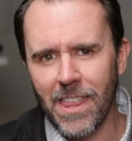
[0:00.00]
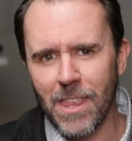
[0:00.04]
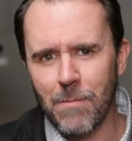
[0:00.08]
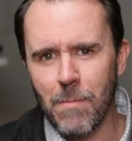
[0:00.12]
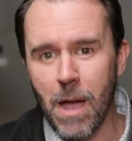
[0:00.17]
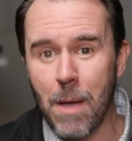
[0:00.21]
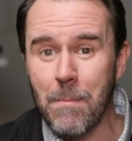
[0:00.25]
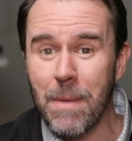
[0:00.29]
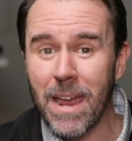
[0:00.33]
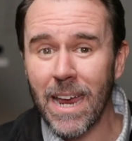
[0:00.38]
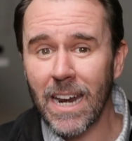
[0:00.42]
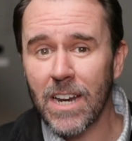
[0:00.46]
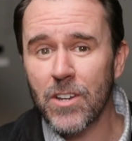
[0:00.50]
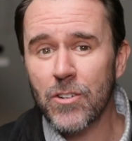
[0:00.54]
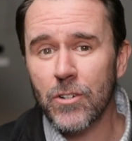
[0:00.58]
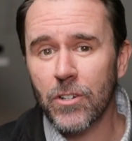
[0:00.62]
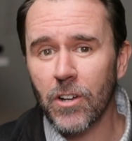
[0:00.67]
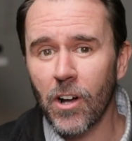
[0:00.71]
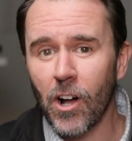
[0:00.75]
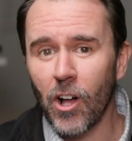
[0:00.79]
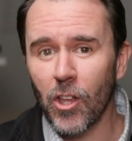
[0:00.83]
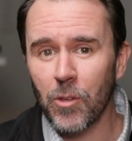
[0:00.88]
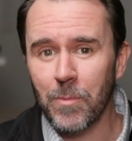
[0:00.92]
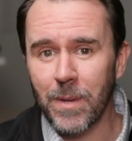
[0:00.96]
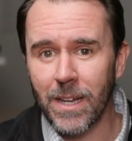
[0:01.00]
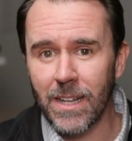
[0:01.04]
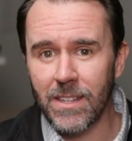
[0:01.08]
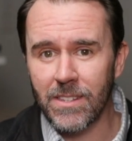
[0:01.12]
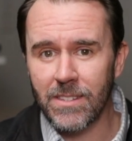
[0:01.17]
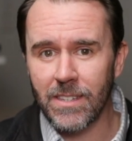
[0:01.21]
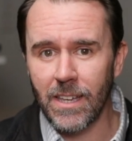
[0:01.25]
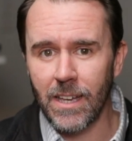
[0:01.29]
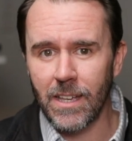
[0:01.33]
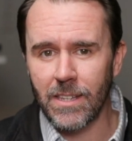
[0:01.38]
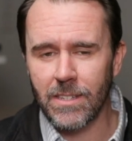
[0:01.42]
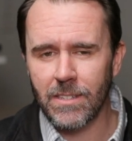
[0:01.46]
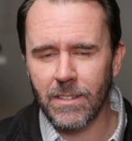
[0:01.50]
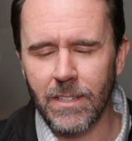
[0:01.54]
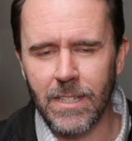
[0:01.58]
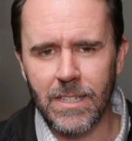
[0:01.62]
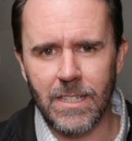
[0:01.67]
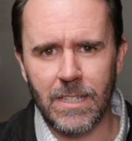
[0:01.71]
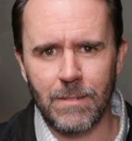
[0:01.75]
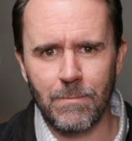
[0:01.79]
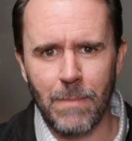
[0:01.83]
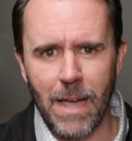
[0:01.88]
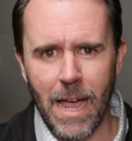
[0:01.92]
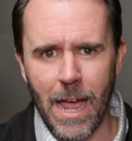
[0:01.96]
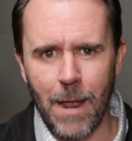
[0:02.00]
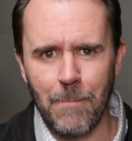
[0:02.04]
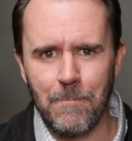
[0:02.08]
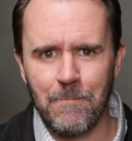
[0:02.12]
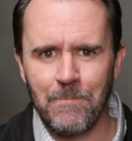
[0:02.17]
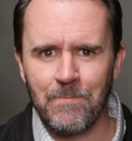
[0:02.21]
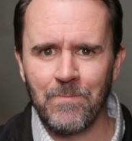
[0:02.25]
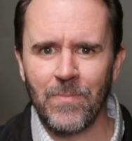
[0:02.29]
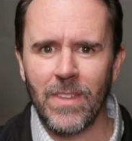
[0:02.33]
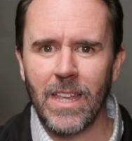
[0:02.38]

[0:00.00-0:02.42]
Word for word: and then my manager calls me and says, Listen, Matt,